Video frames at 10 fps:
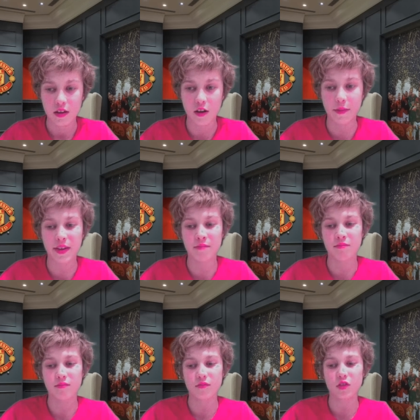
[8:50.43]
I mean,
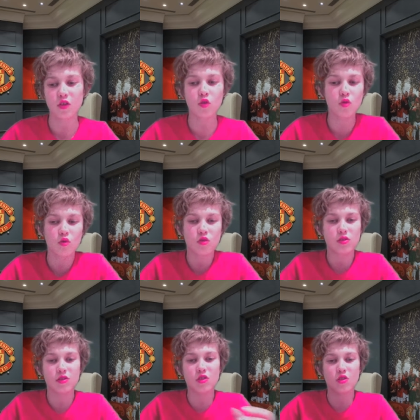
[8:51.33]
or
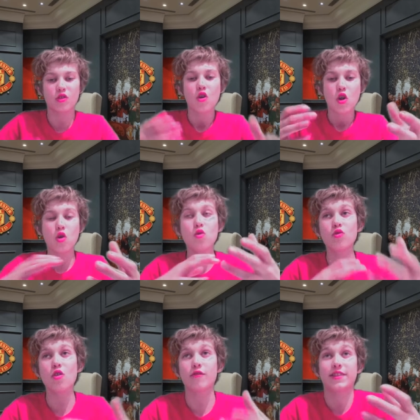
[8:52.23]
oh, look, who
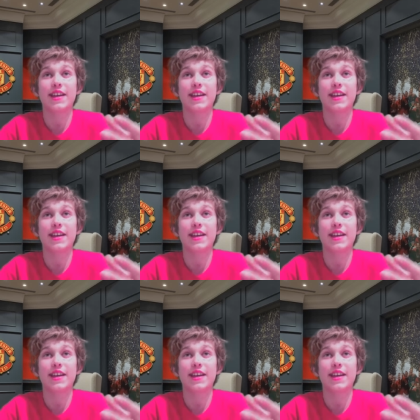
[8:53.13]
knows?